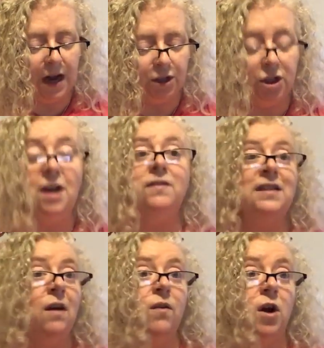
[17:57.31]
which
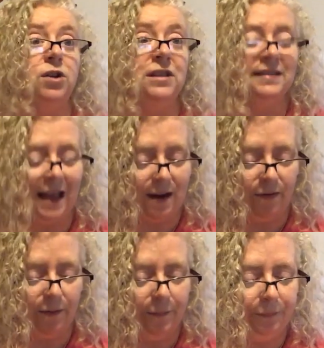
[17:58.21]
is the production
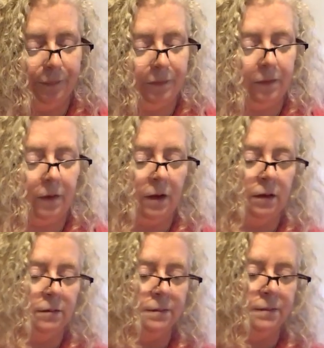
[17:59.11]
of self-conscious
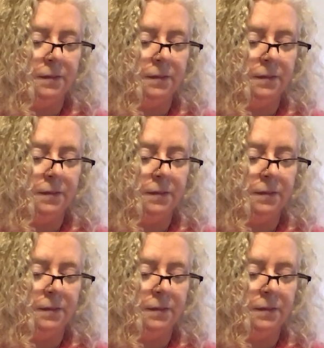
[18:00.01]
life.